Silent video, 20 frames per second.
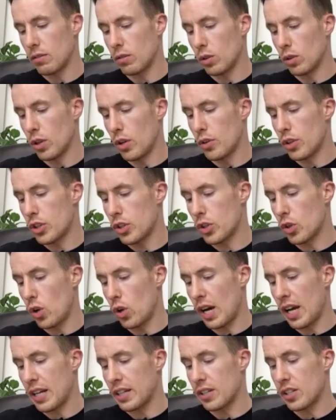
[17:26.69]
although the
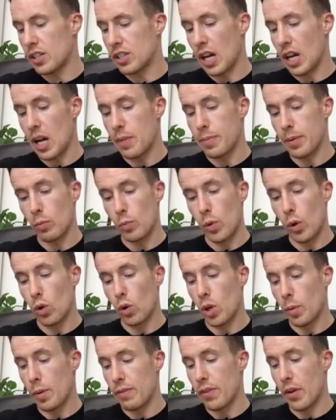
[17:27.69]
shorthand and typing will
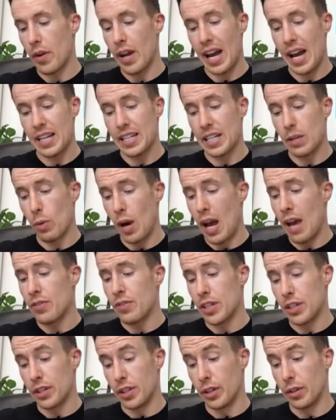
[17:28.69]
come in very handy
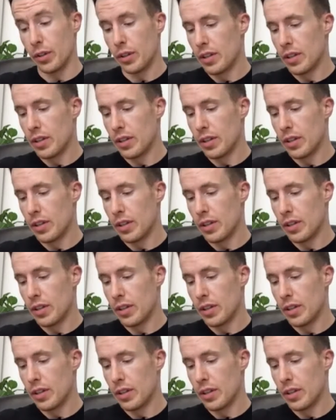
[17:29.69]
whatever you do.